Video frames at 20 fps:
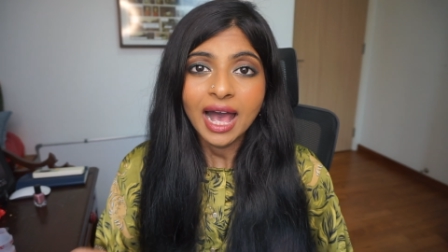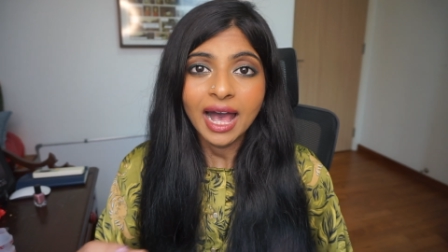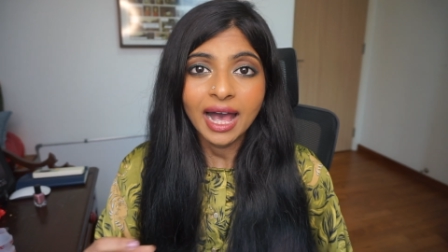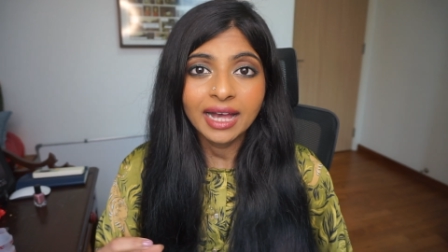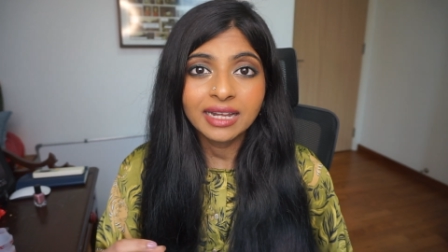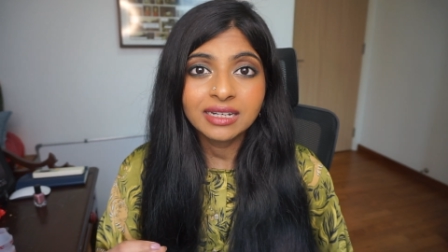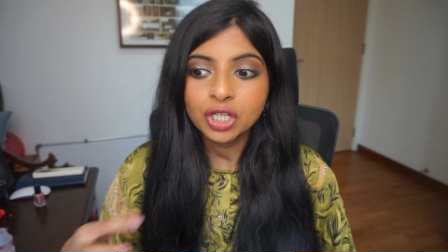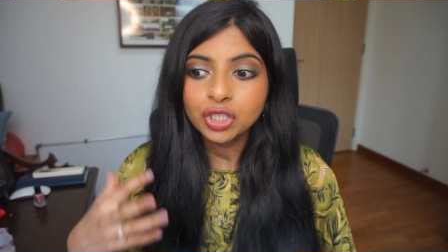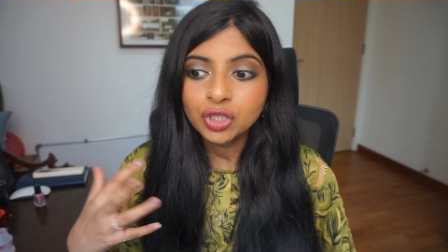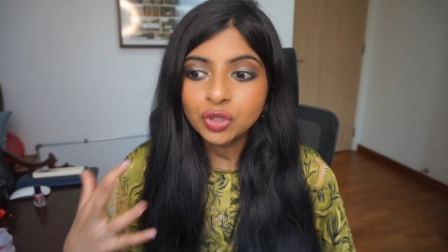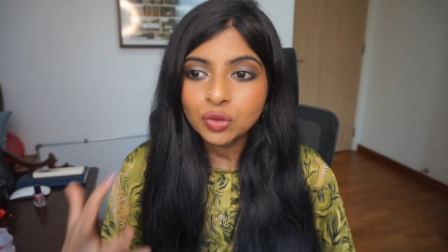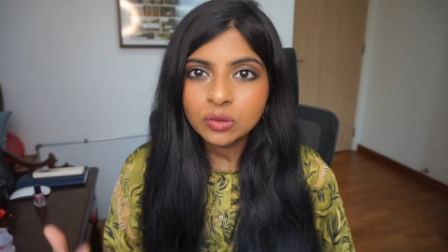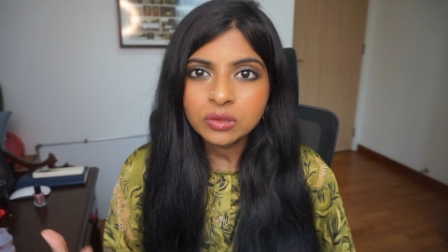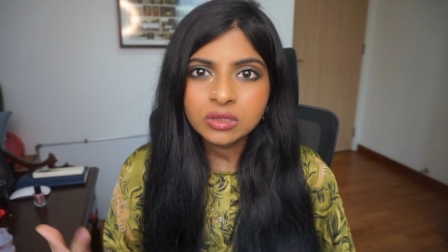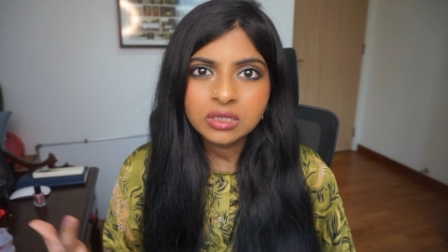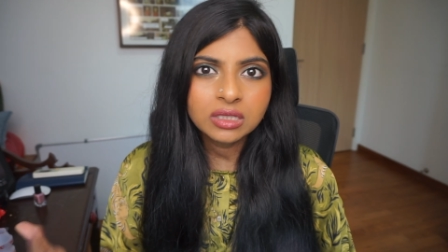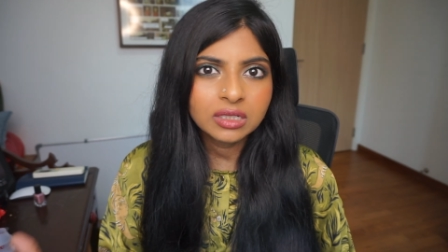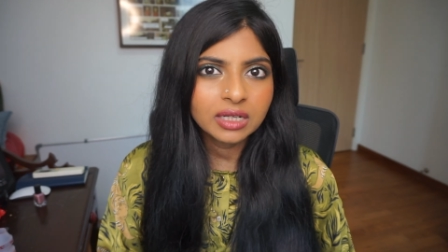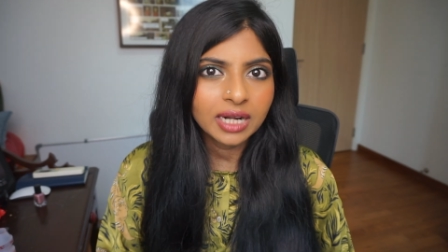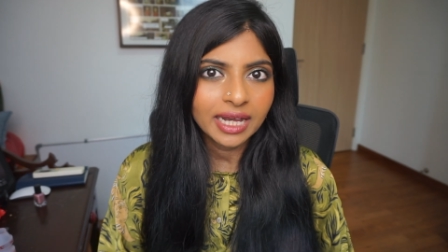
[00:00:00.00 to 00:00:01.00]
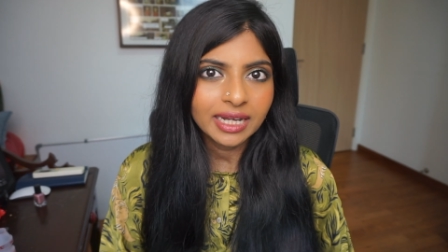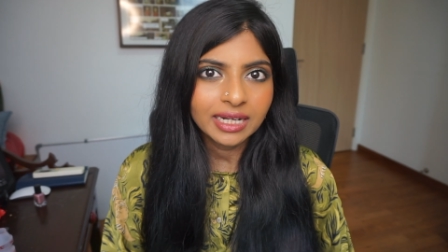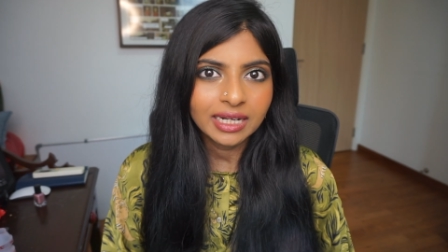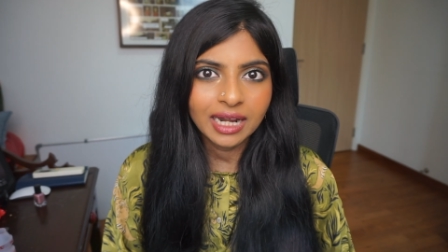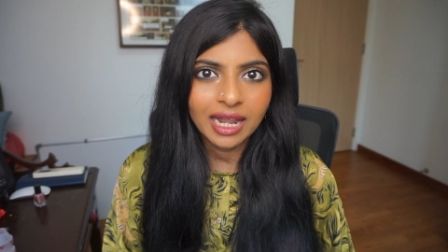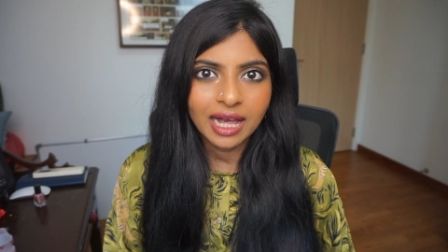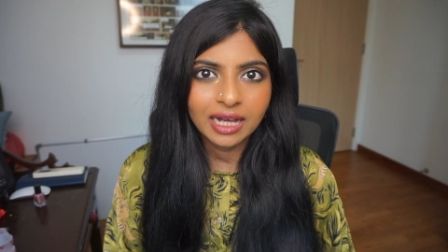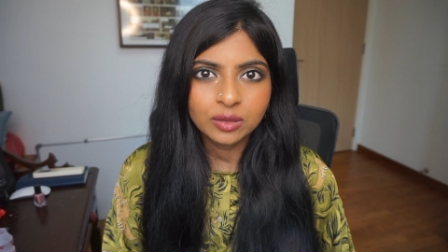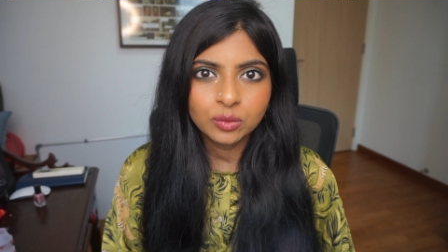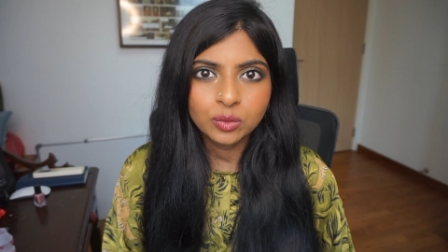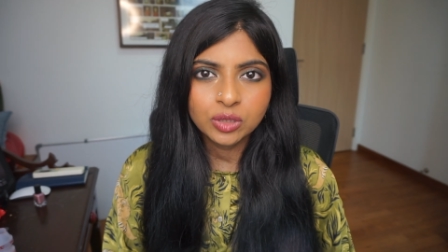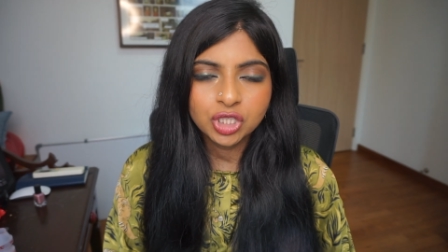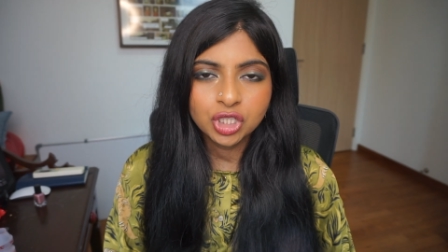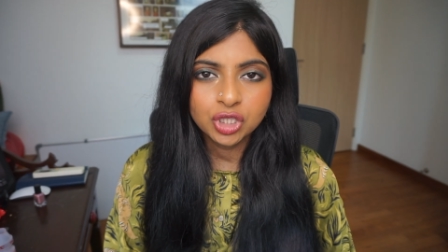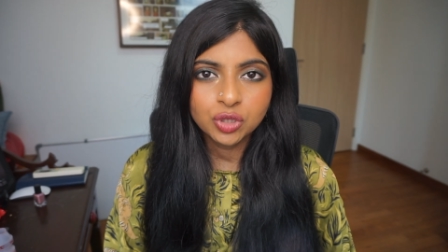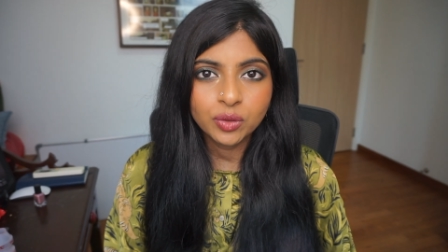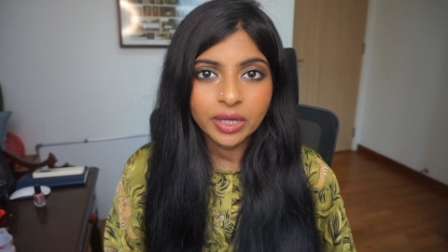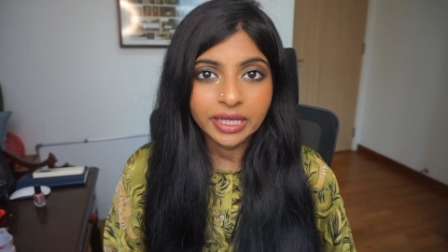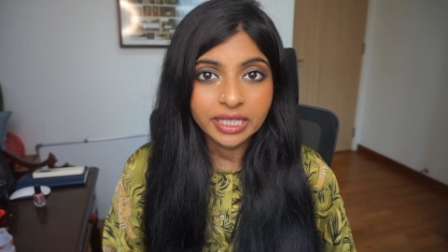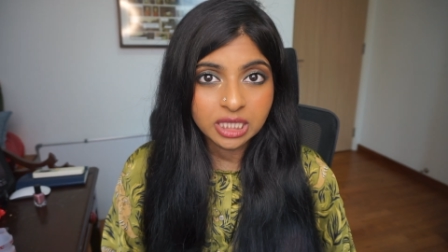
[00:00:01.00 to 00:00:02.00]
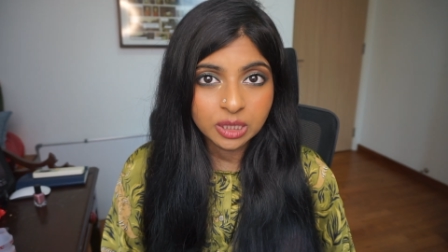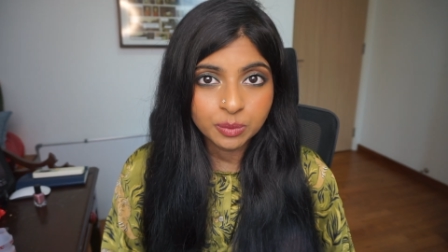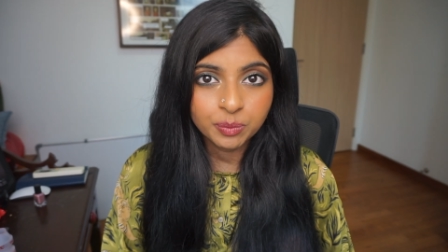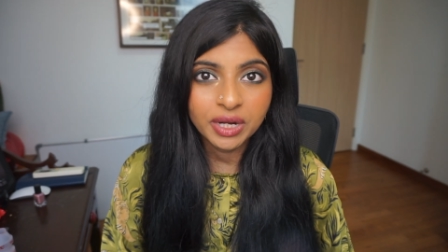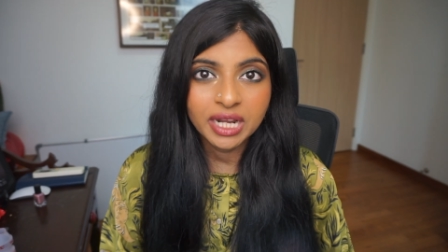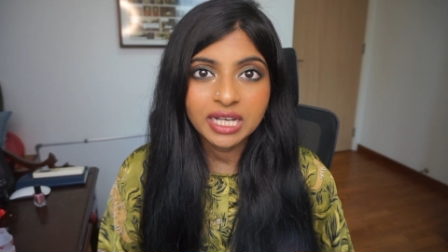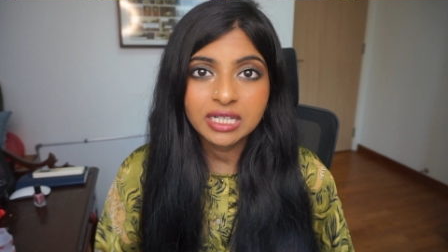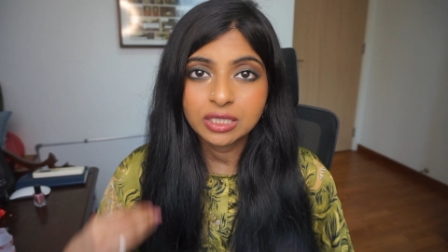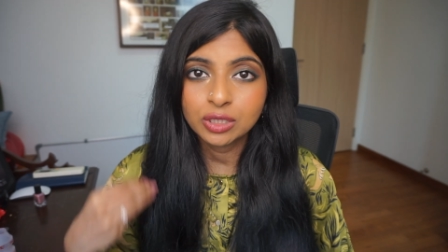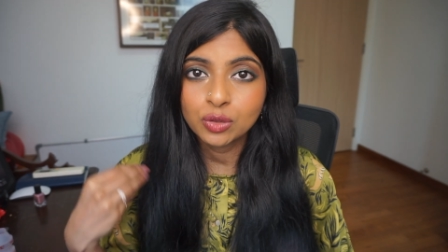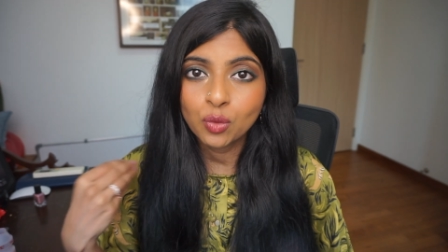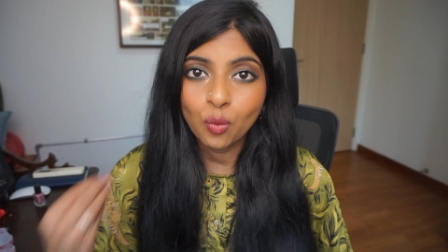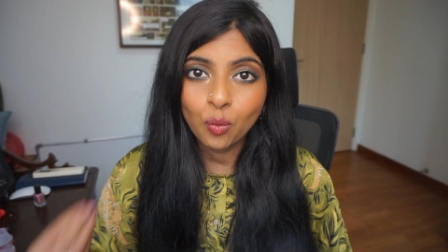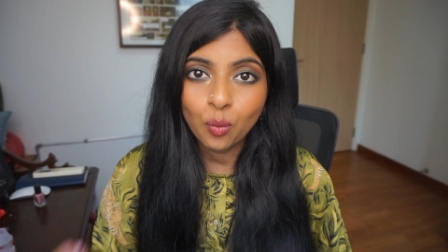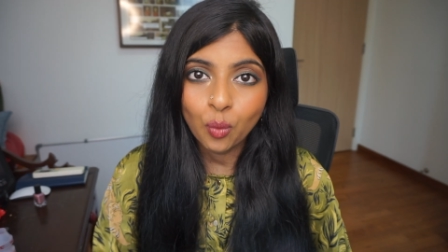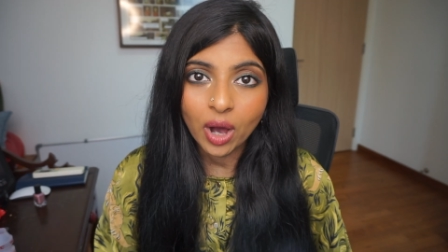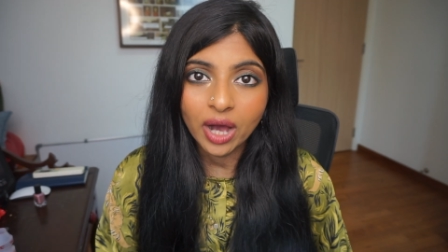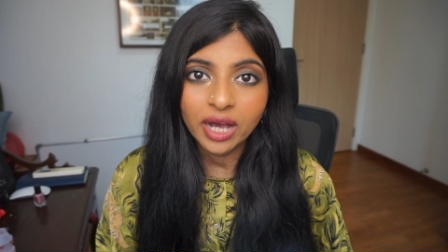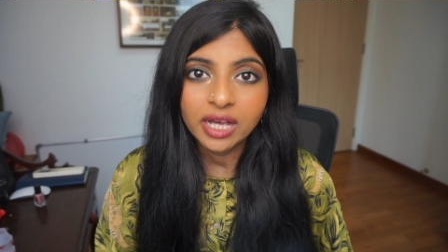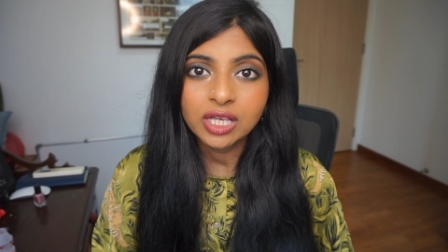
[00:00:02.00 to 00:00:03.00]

and use the right language to express why